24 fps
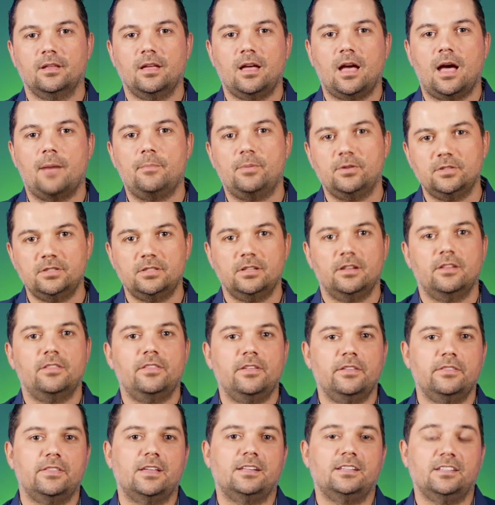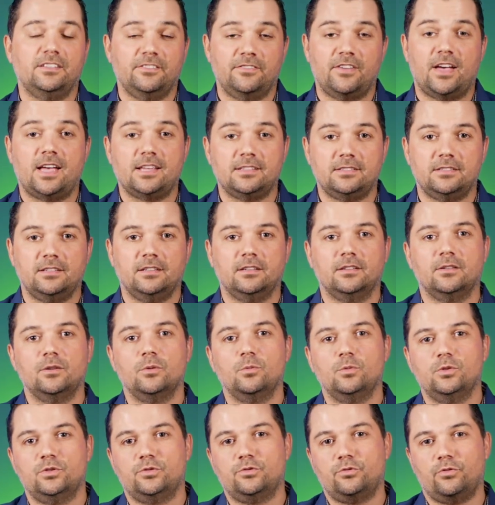I personally think that investing
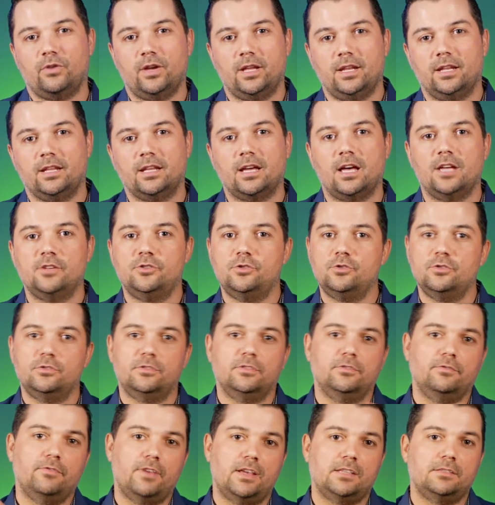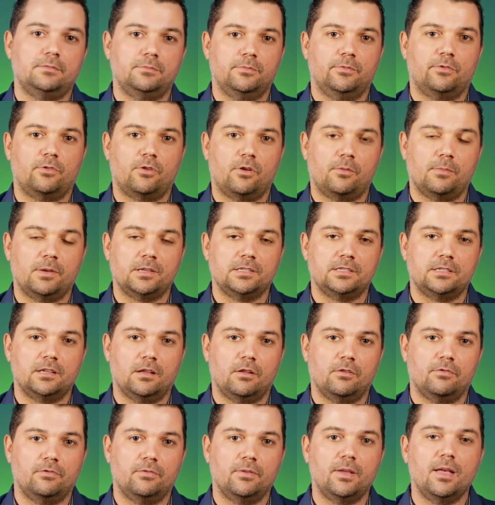with trading, I choose investing for
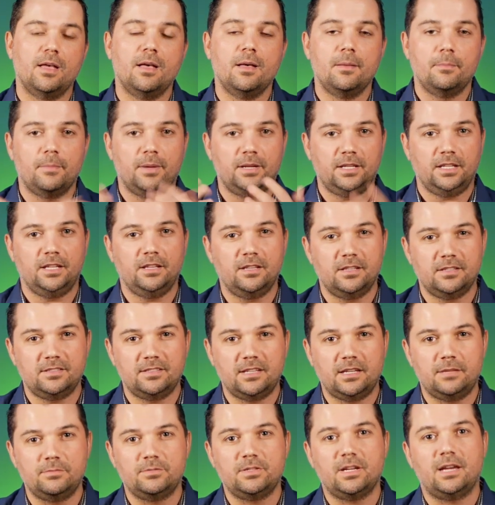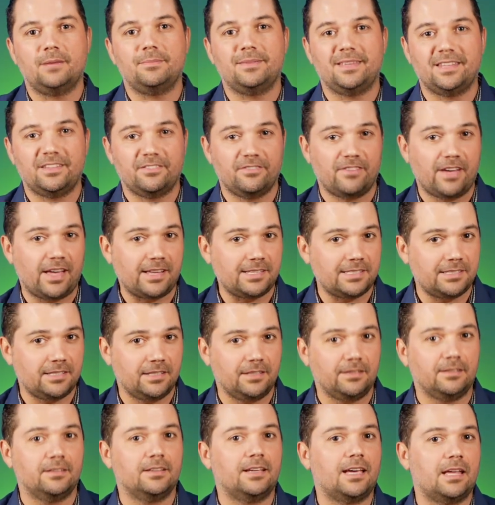myself. But in the same time,
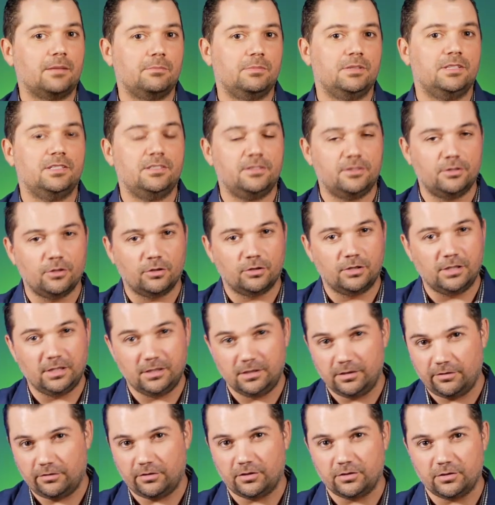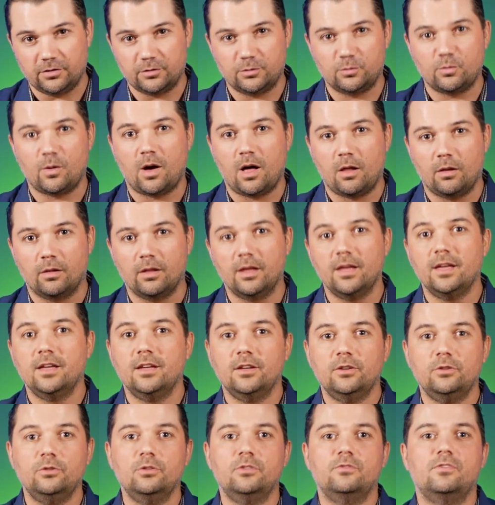investing can be totally different as well.
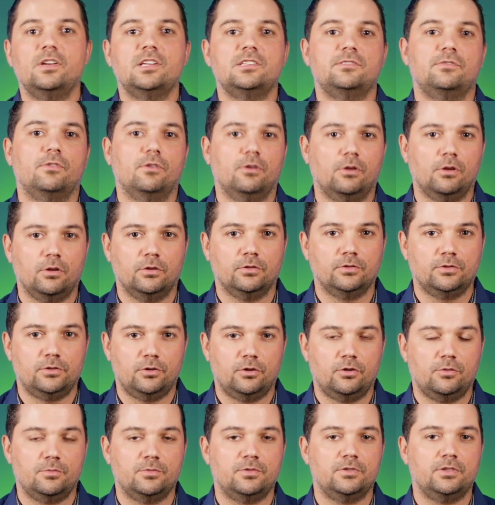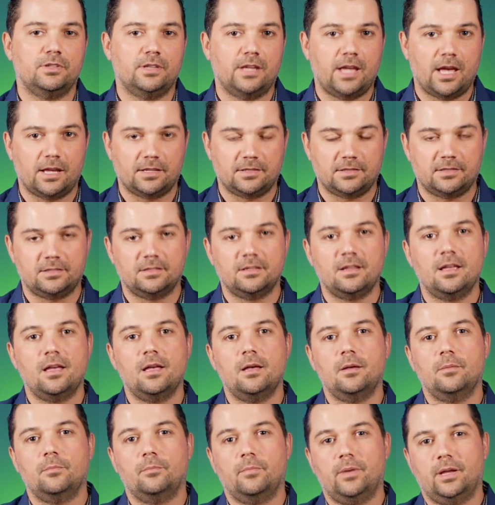You invest for long terms, yes,
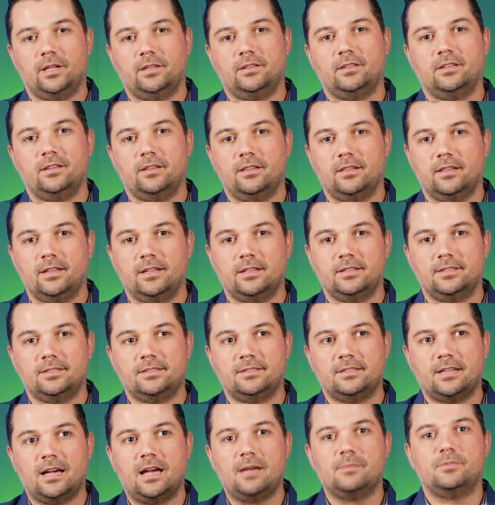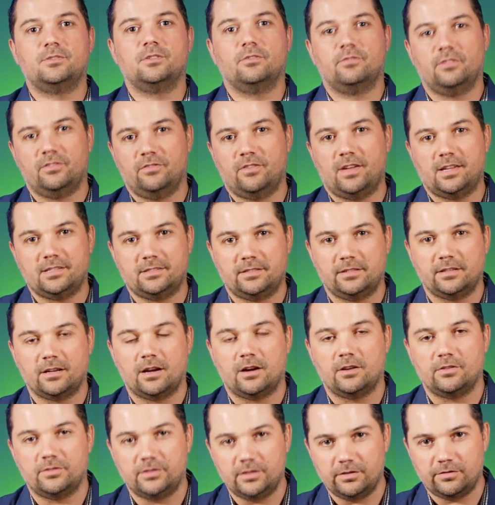but the types of investing
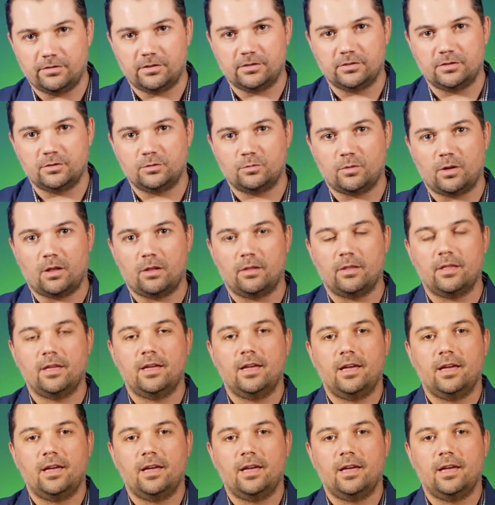are different as well.